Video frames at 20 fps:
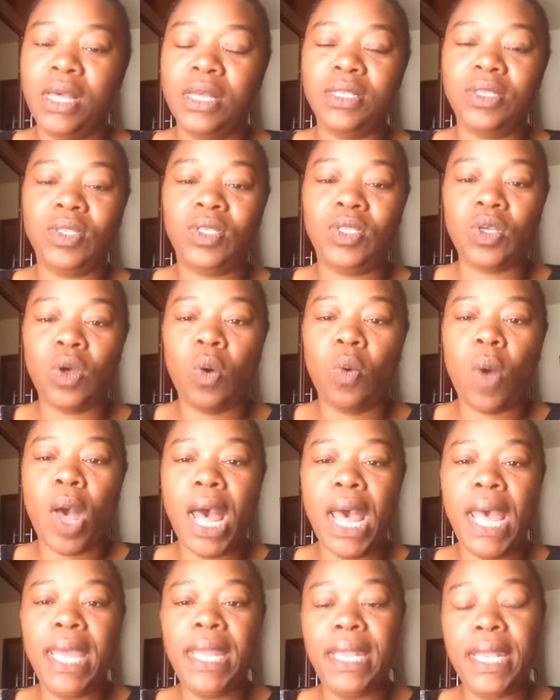So
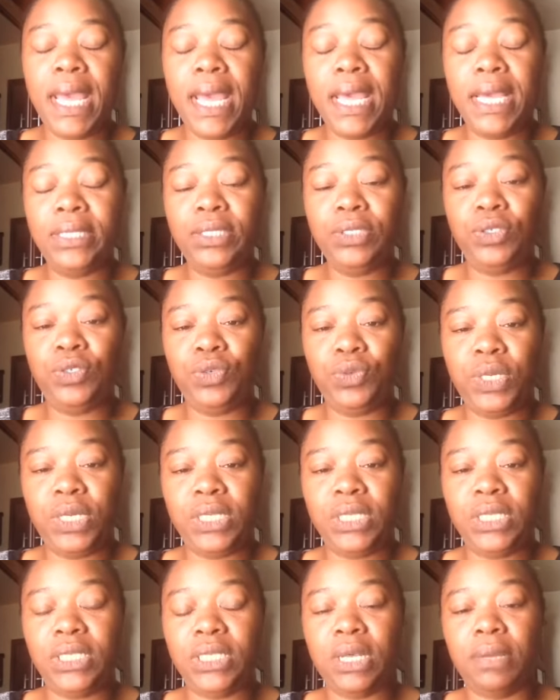why not
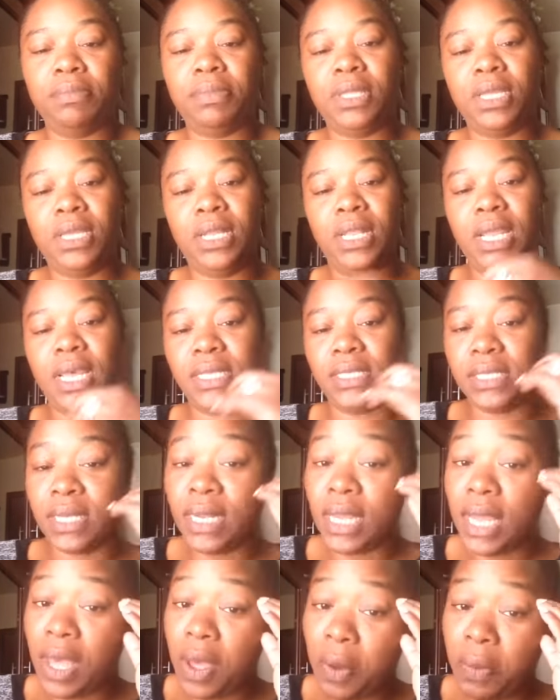drink something that's
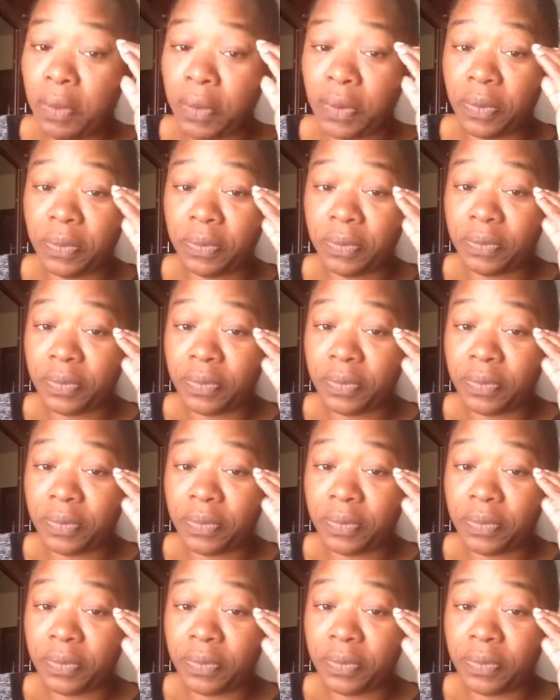gonna help you?